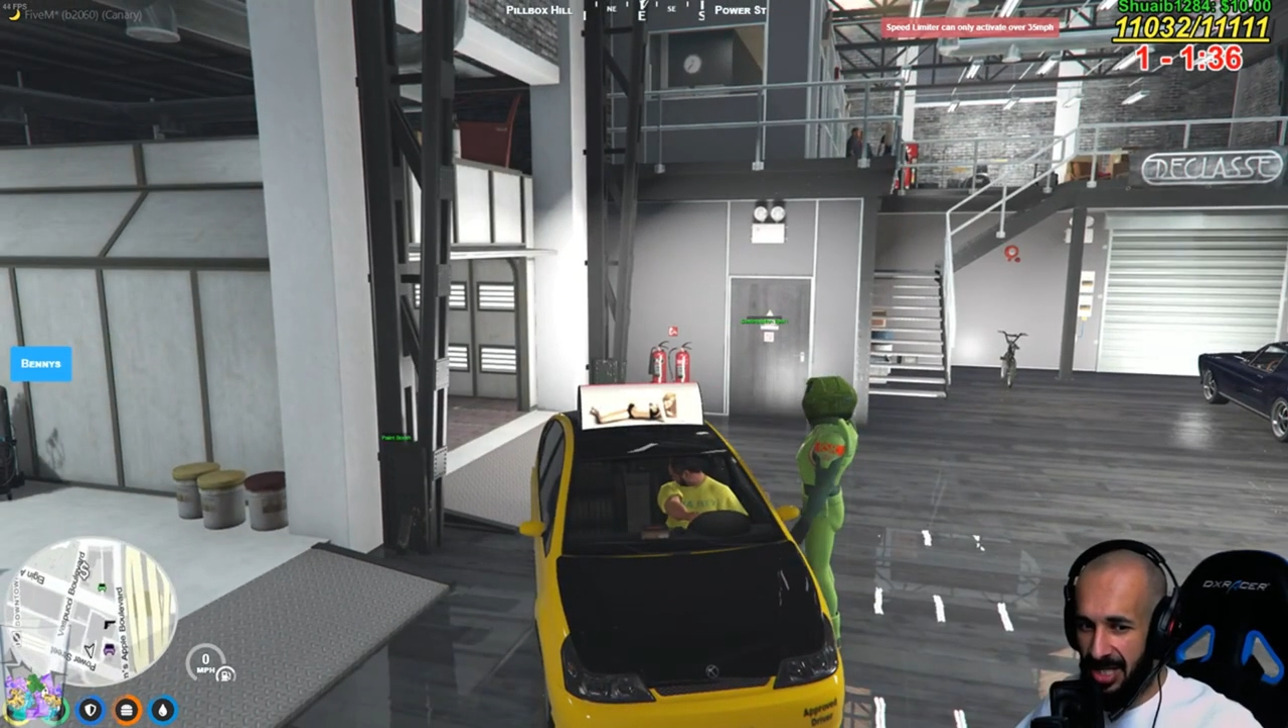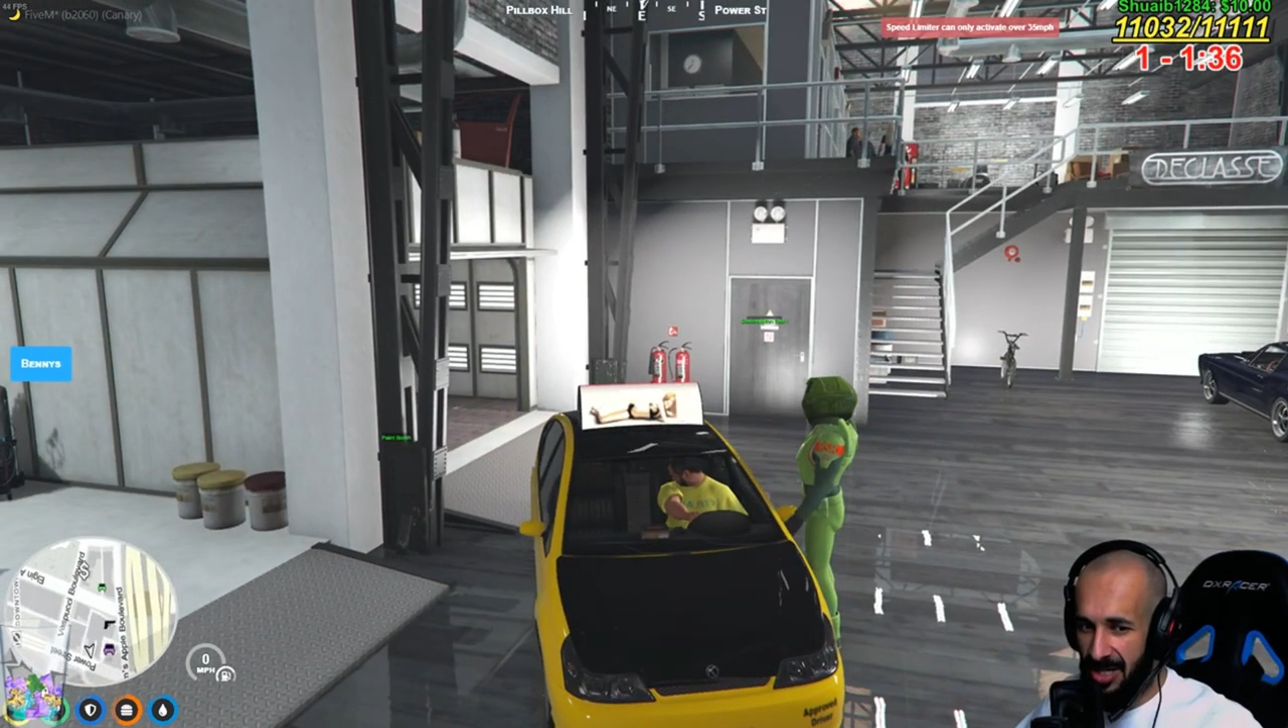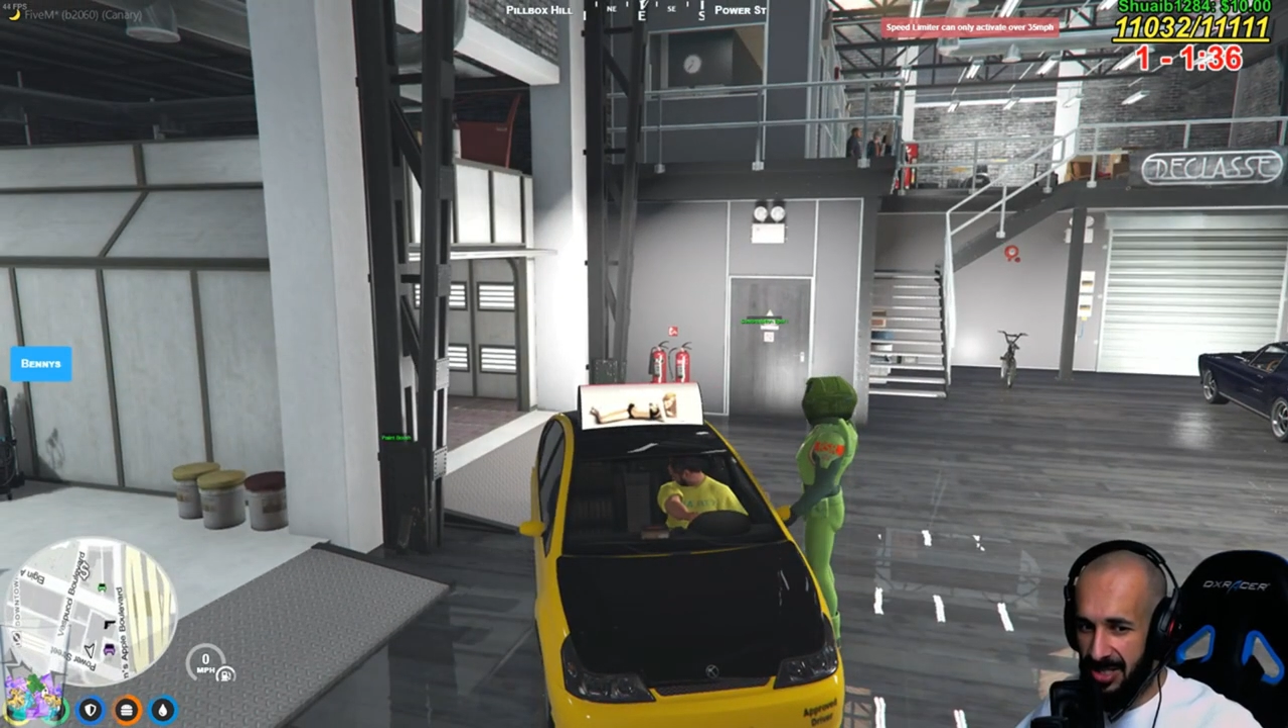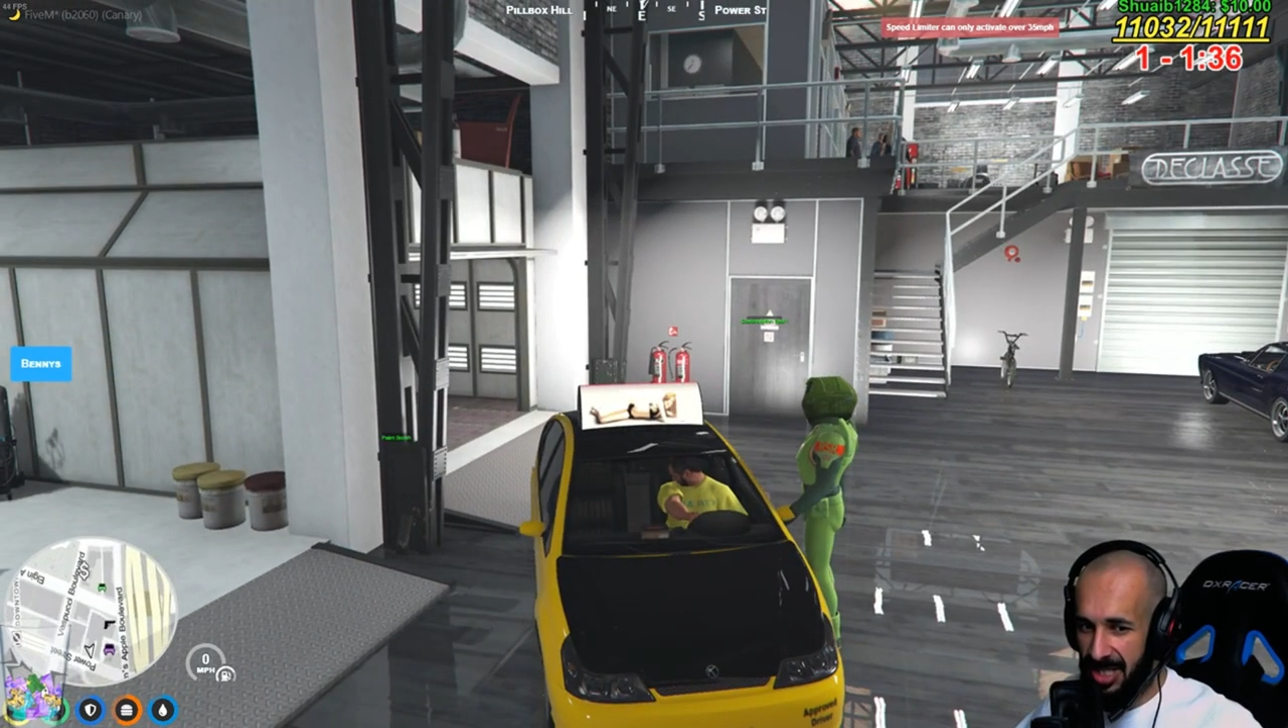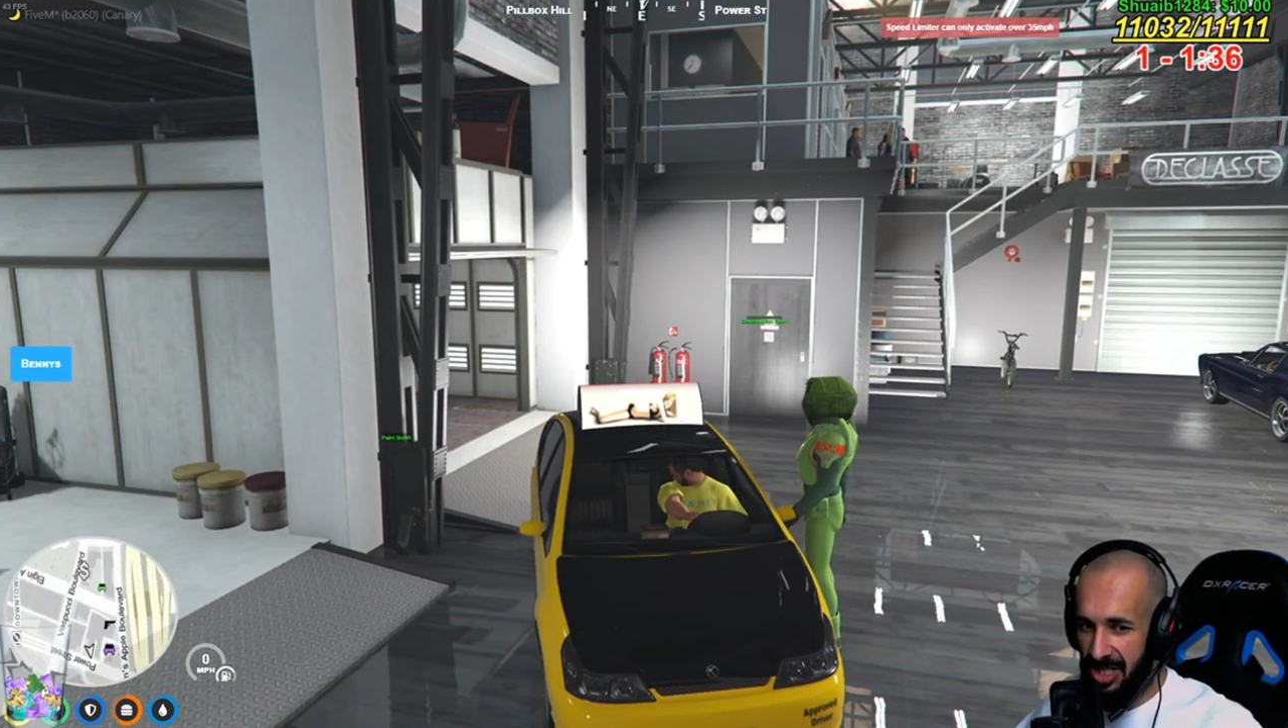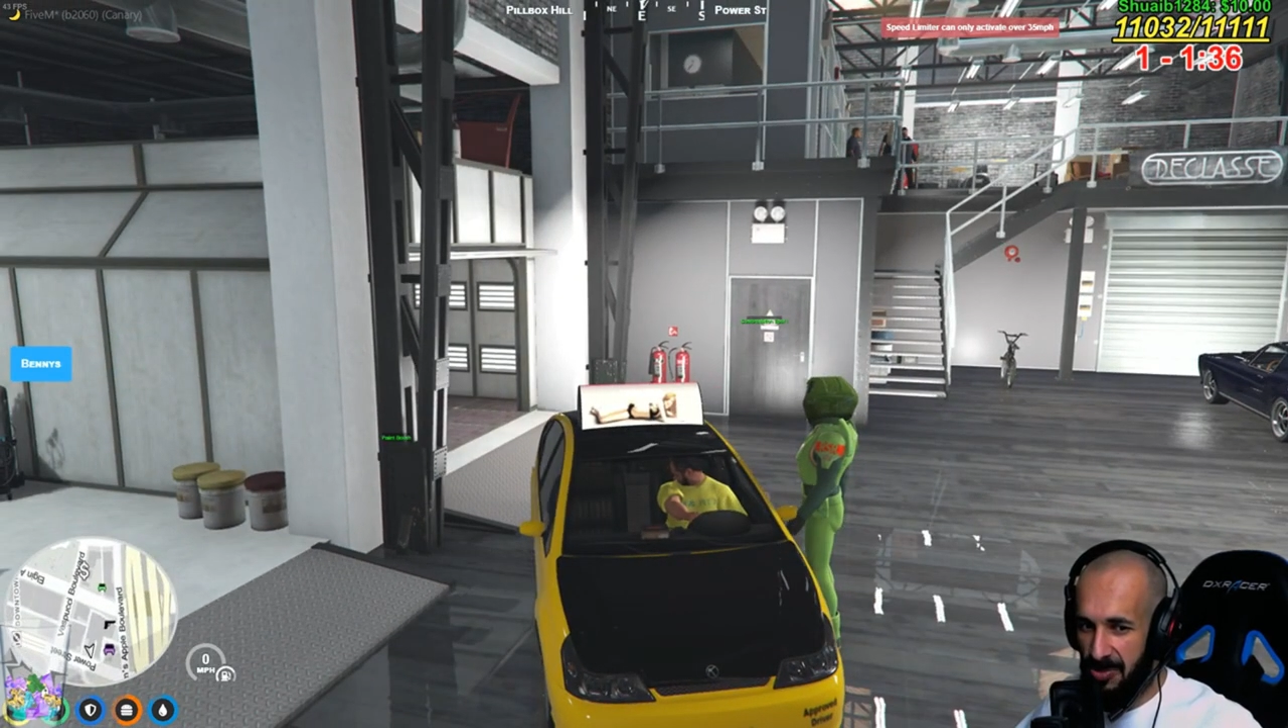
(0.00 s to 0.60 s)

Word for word: hostage, fucking know.